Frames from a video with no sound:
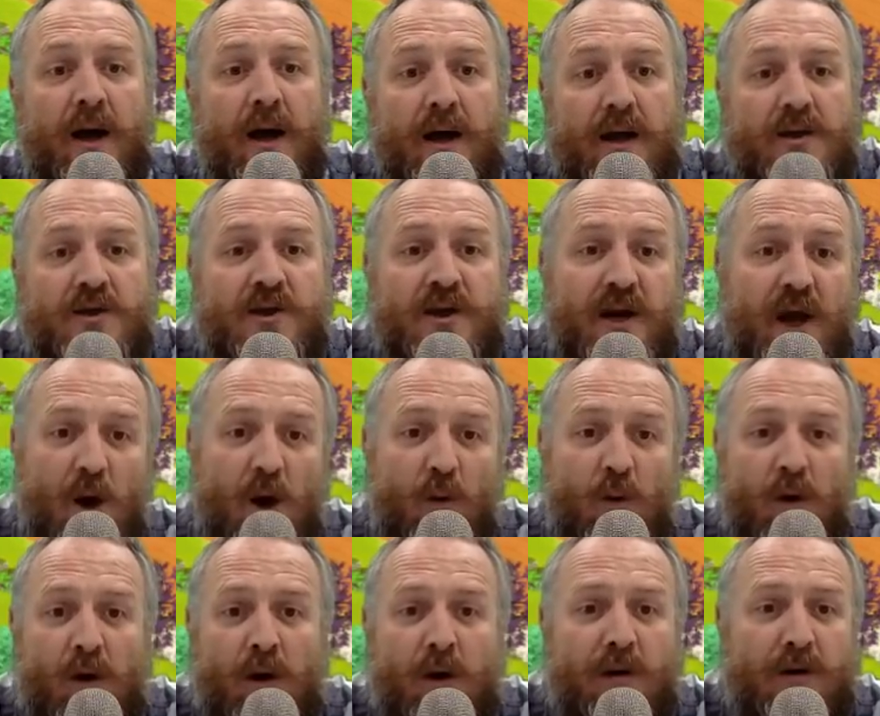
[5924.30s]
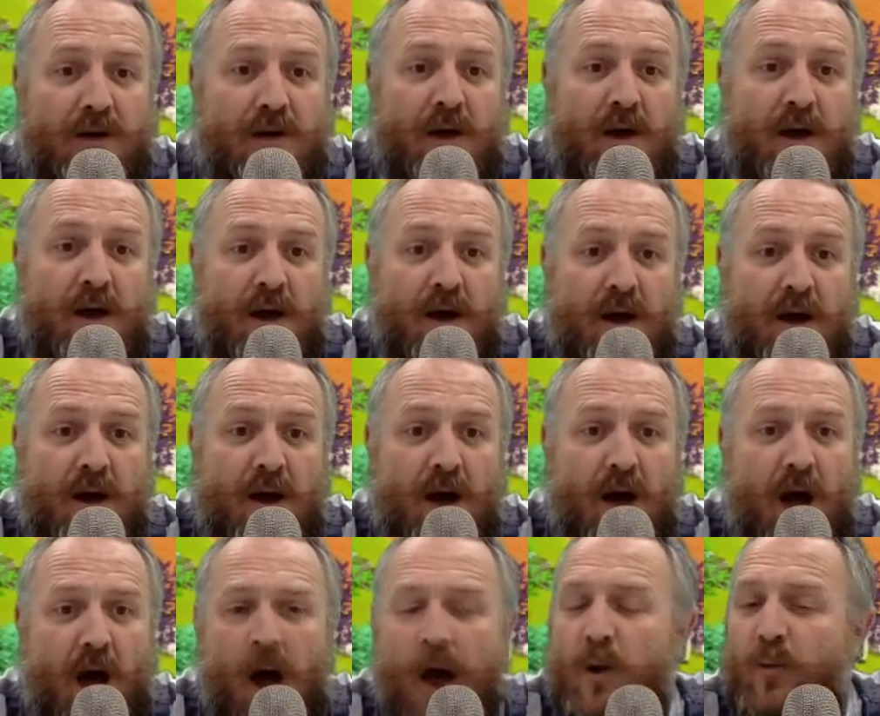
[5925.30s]
Do you know what?
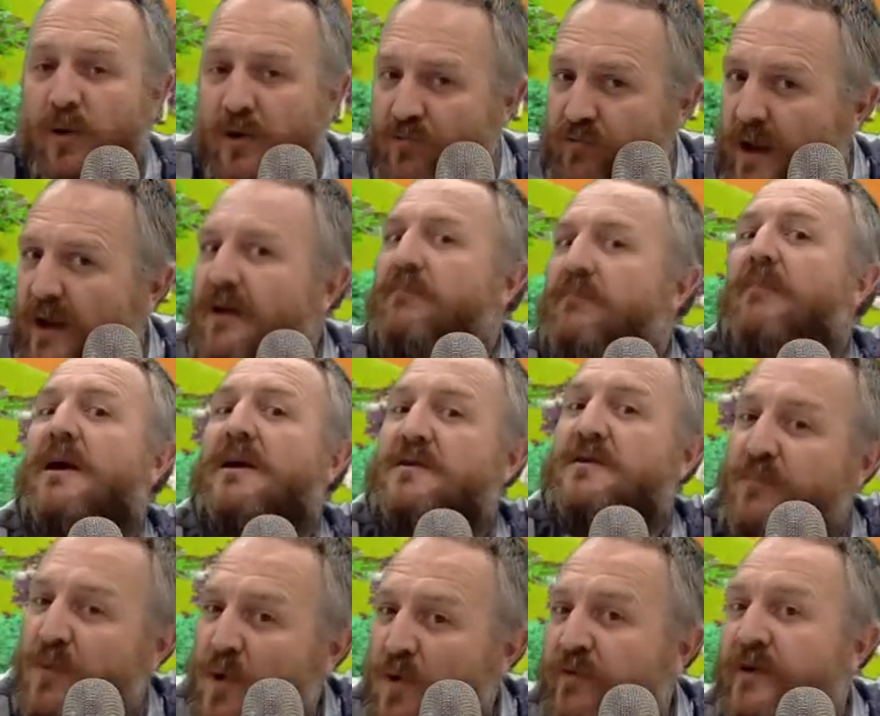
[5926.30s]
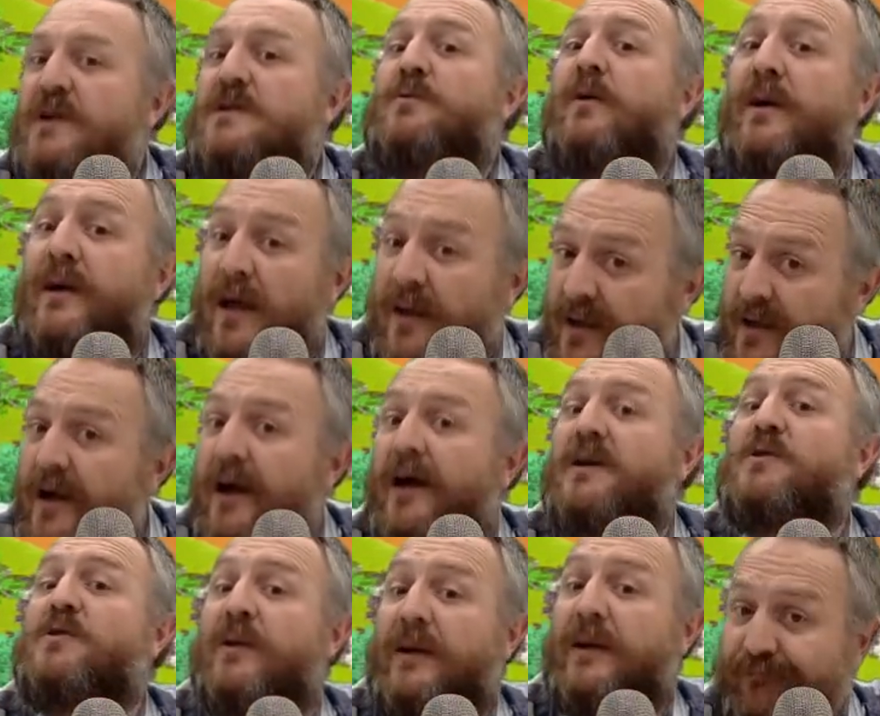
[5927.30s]
I would recommend moving to another
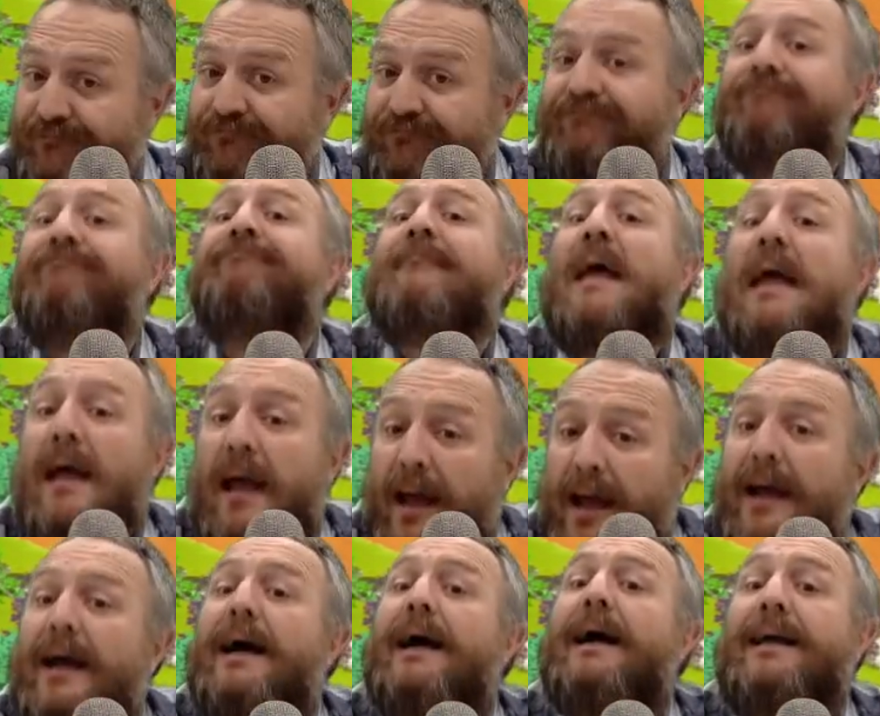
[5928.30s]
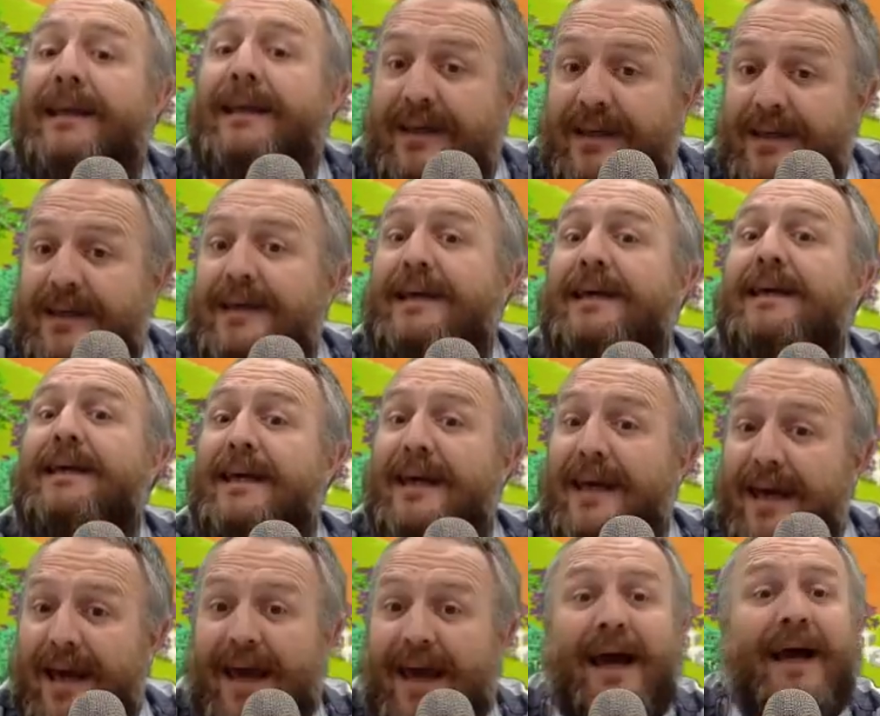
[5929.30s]
country.
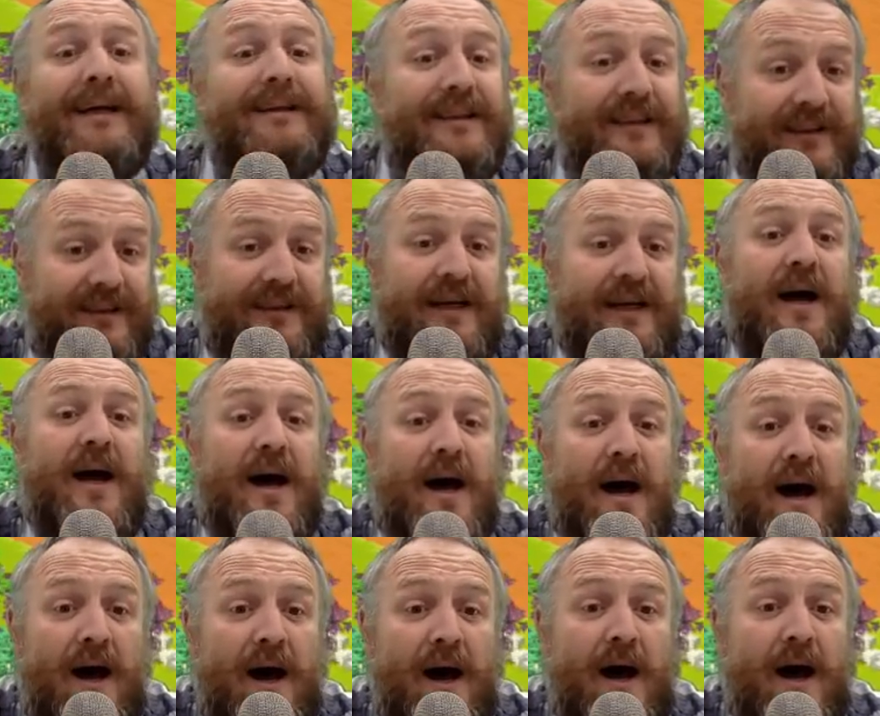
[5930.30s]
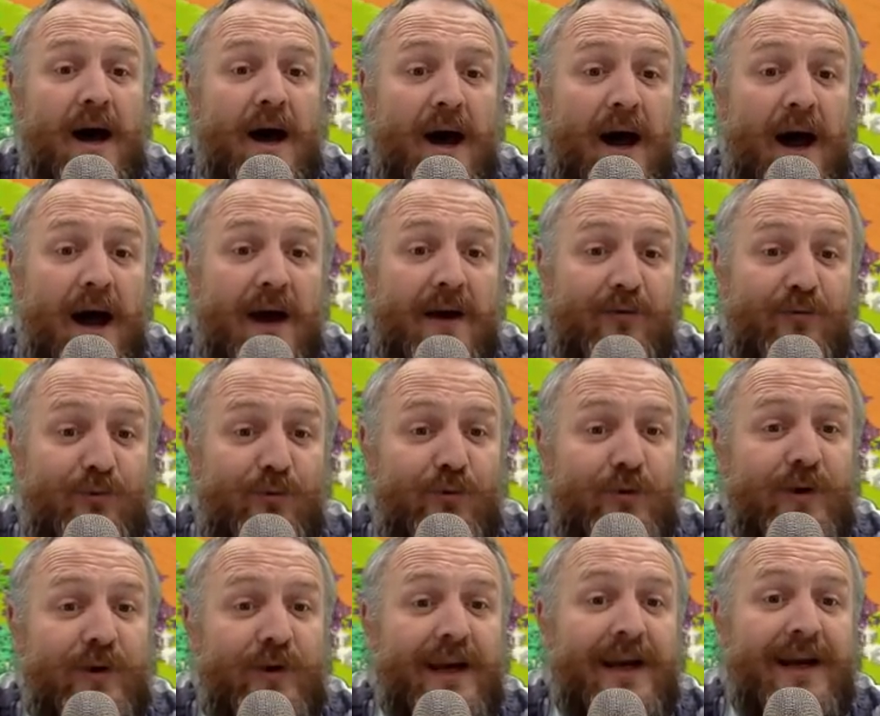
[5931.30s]
Yes, I
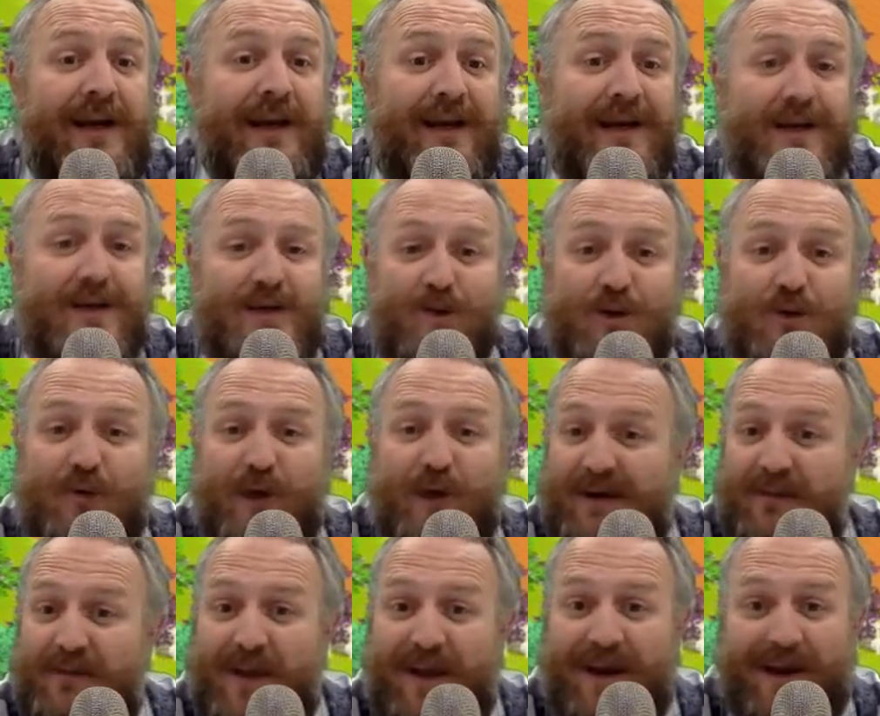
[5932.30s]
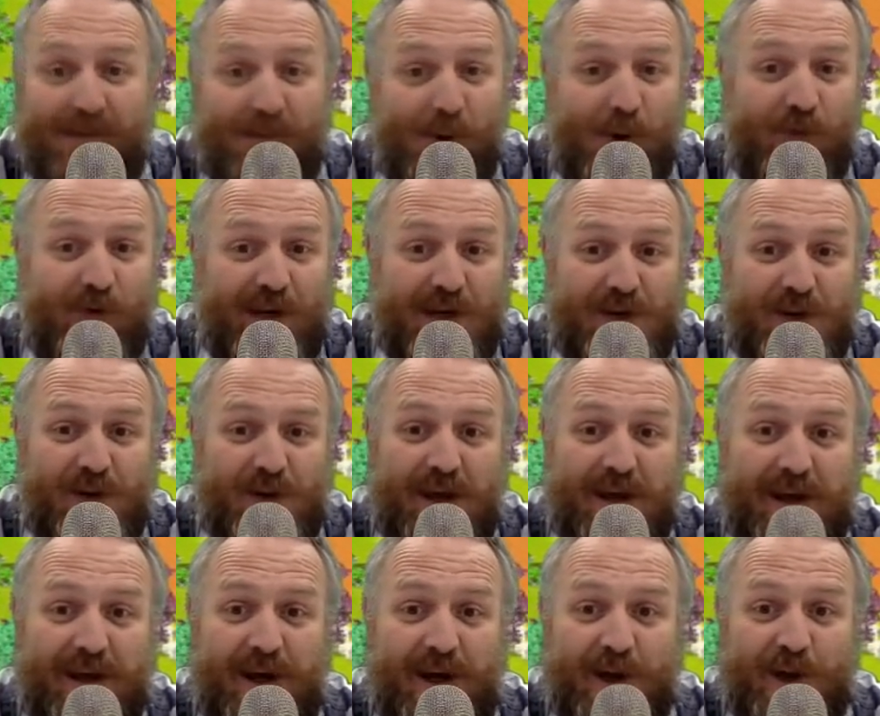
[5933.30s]
really do recommend moving to
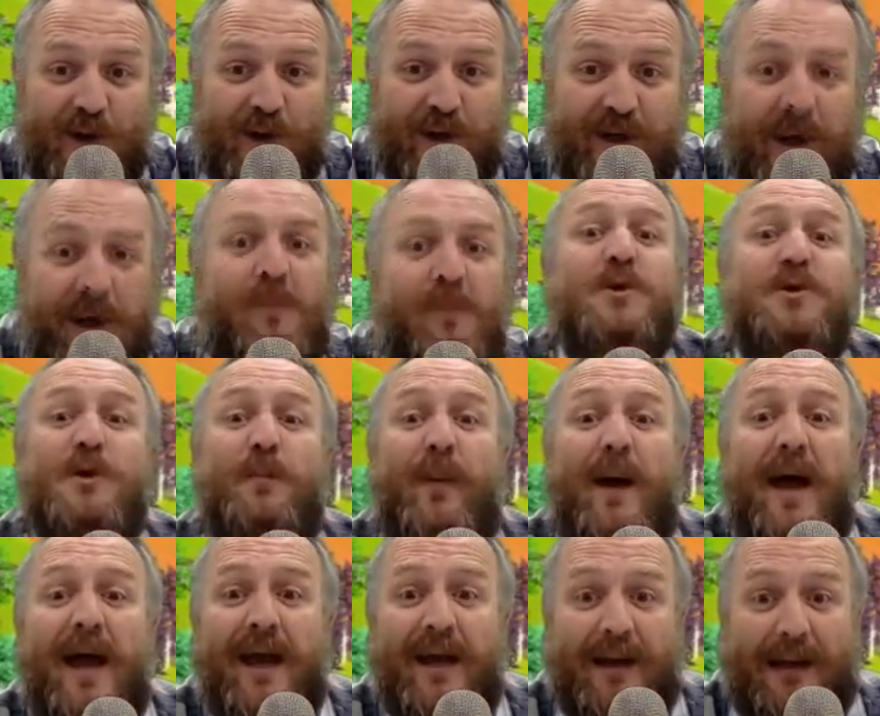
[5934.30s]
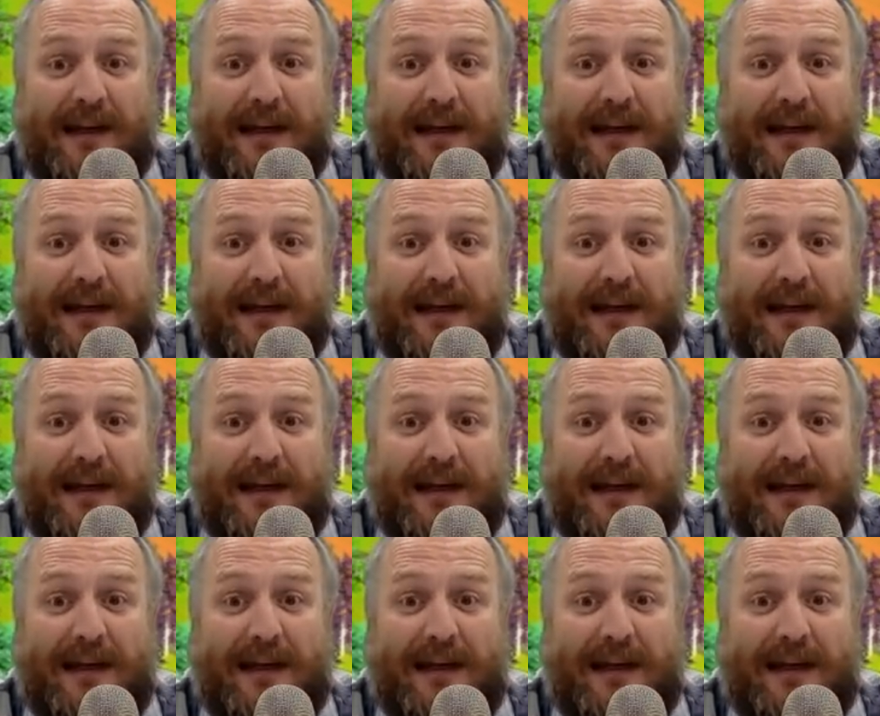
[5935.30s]
another country. Come to Japan.